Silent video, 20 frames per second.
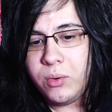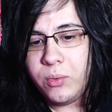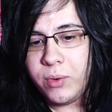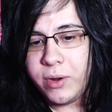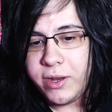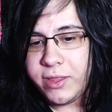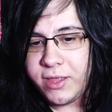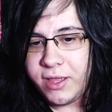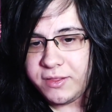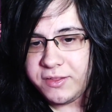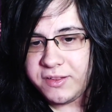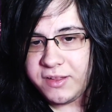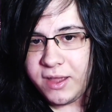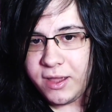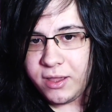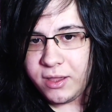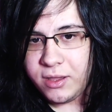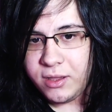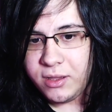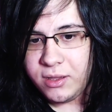What did that
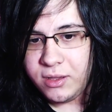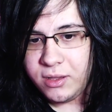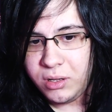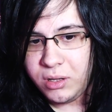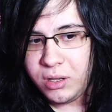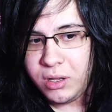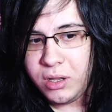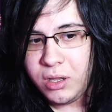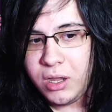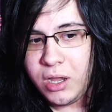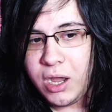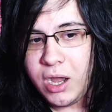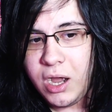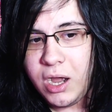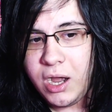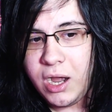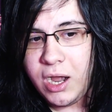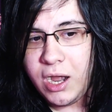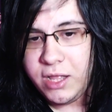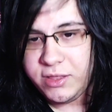say?
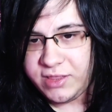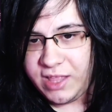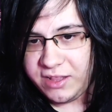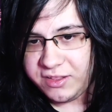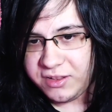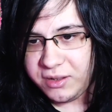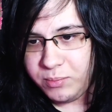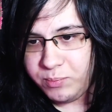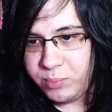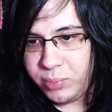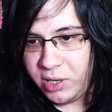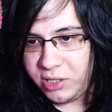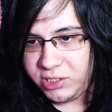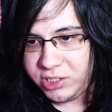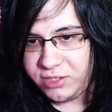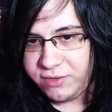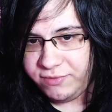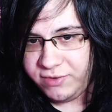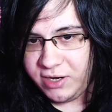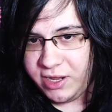That's a
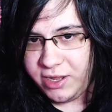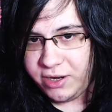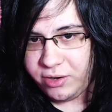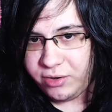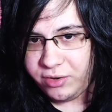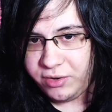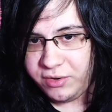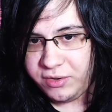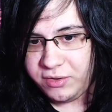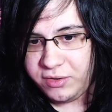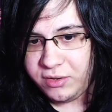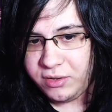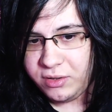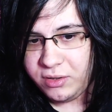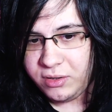bunch of letters.